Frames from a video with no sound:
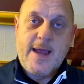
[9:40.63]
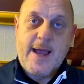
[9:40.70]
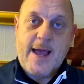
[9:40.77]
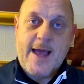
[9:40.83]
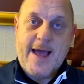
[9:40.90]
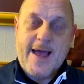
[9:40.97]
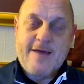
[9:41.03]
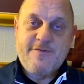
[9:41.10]

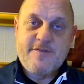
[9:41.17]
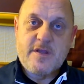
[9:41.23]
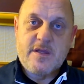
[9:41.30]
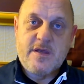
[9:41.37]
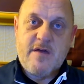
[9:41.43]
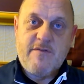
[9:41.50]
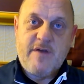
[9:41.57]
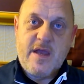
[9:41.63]
after
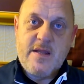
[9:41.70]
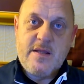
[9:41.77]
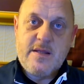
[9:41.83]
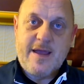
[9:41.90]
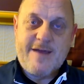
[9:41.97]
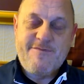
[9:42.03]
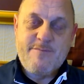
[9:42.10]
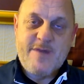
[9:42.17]
the event,
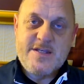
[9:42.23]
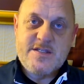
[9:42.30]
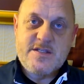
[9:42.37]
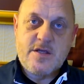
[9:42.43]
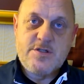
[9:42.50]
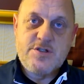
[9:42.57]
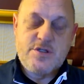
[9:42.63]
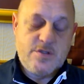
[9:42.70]
if Miss
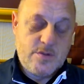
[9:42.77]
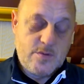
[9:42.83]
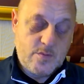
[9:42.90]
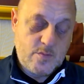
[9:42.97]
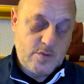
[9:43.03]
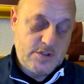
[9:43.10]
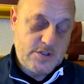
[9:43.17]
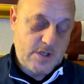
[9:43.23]
Sturgeon
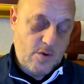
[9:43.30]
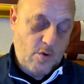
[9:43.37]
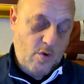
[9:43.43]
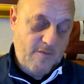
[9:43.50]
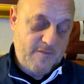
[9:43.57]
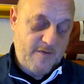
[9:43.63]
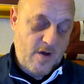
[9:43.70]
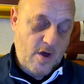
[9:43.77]
was
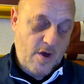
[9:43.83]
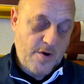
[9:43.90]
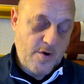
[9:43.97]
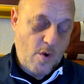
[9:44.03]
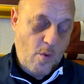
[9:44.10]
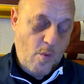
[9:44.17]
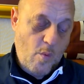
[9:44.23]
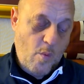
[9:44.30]
of her
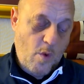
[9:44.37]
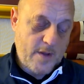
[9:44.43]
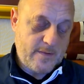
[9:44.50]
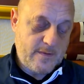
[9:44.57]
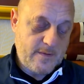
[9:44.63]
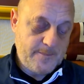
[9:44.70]
word.